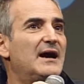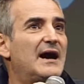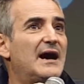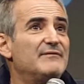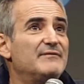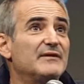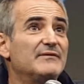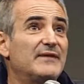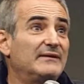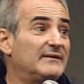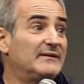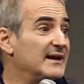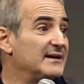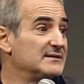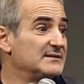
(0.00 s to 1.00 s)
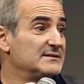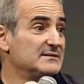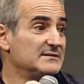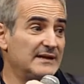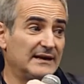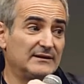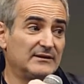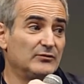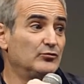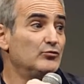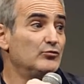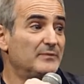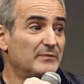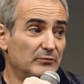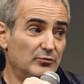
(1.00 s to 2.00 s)
I think that dead
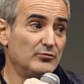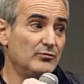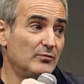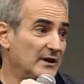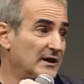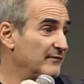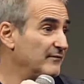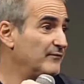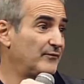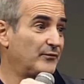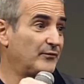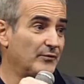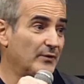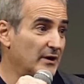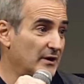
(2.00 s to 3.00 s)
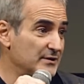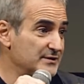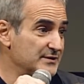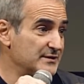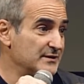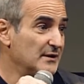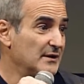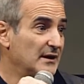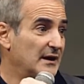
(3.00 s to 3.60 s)
do live through us.